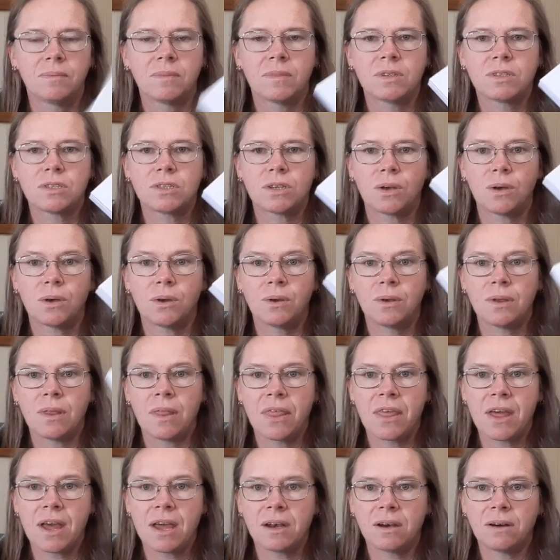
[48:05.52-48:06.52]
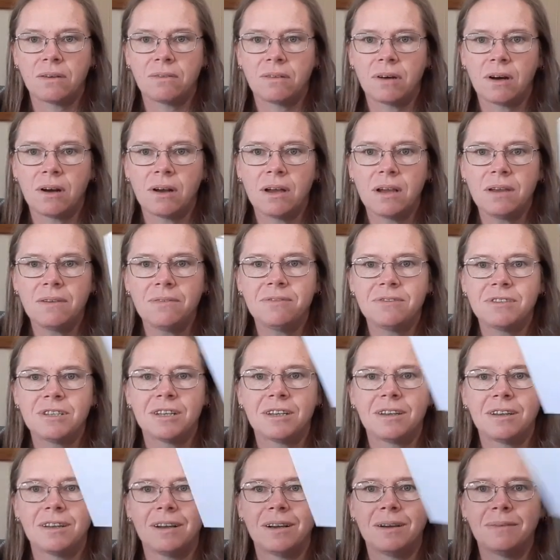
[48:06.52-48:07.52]
So that arrived.
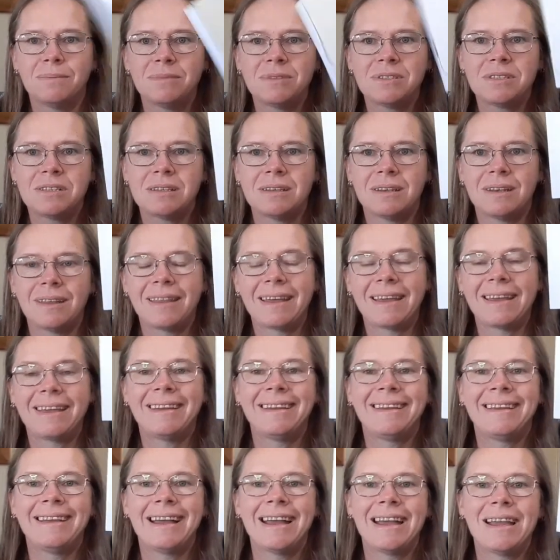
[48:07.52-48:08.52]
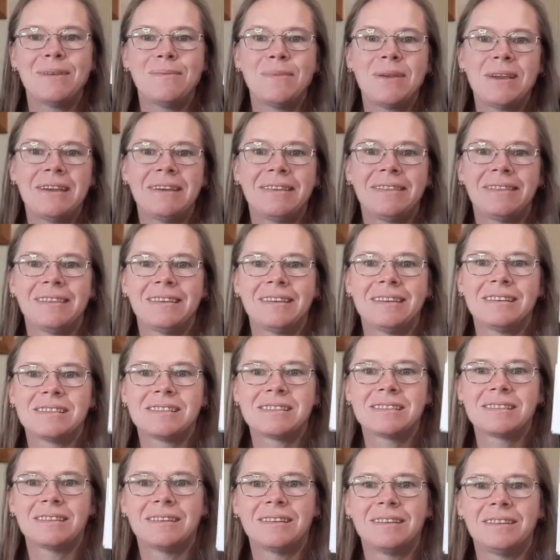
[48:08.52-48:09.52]
They came in
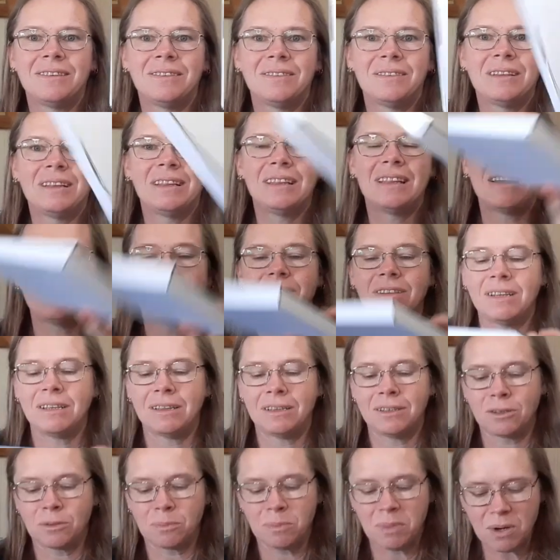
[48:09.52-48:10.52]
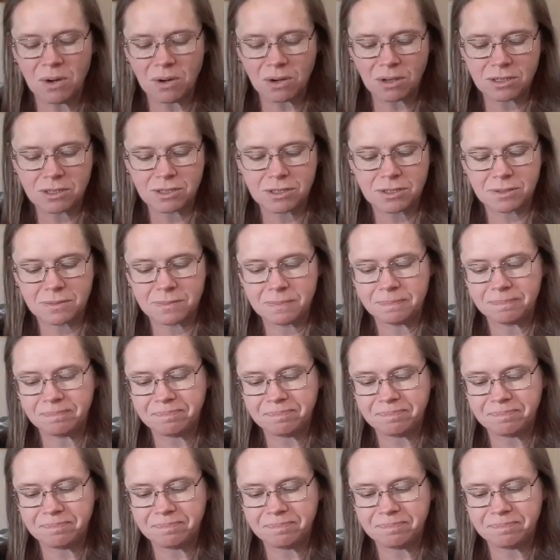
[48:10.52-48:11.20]
this lovely little box,